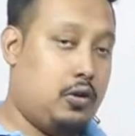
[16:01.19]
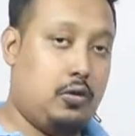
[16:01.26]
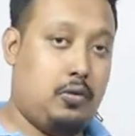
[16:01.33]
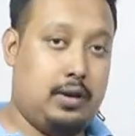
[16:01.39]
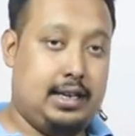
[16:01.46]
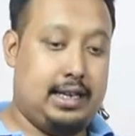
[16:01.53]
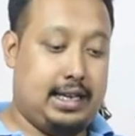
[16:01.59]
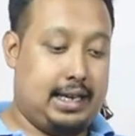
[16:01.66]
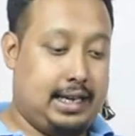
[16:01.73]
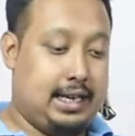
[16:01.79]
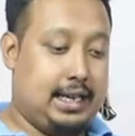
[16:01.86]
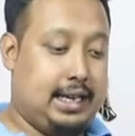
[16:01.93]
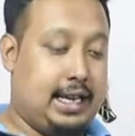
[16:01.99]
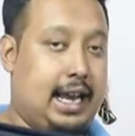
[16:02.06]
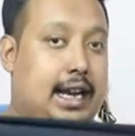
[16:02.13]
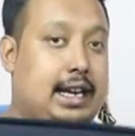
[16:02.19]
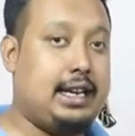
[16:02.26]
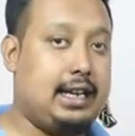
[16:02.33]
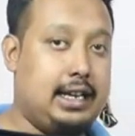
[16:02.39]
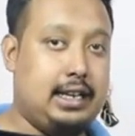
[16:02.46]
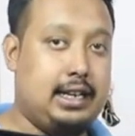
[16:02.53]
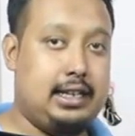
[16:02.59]
we'll take
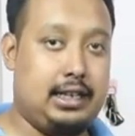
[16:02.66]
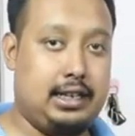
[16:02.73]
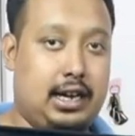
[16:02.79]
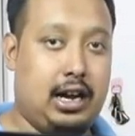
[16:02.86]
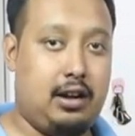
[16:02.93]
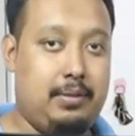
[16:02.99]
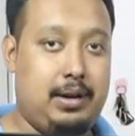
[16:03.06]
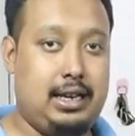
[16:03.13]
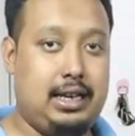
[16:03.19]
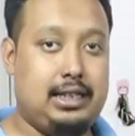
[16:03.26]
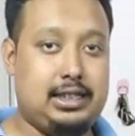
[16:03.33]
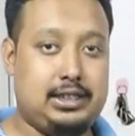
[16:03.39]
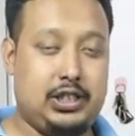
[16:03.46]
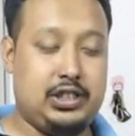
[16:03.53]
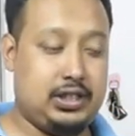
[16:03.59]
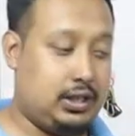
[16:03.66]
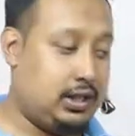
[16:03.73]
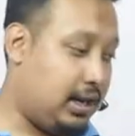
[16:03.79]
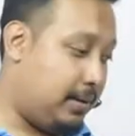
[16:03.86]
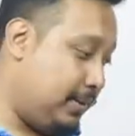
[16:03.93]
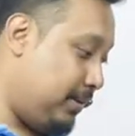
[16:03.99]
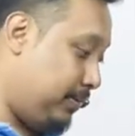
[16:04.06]
the garment. This is a t-shirt
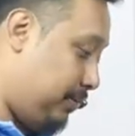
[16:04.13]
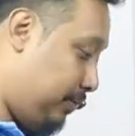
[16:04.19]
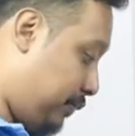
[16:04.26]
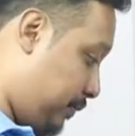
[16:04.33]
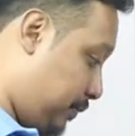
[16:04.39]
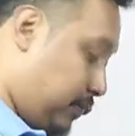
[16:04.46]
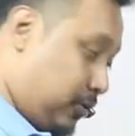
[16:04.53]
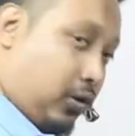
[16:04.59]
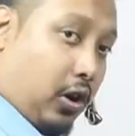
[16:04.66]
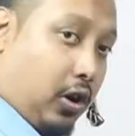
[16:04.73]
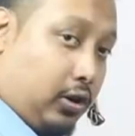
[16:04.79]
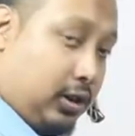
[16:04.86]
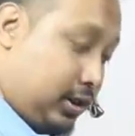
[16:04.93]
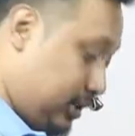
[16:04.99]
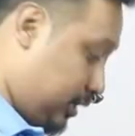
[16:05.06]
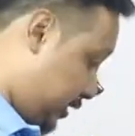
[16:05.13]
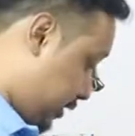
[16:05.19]
garment hot.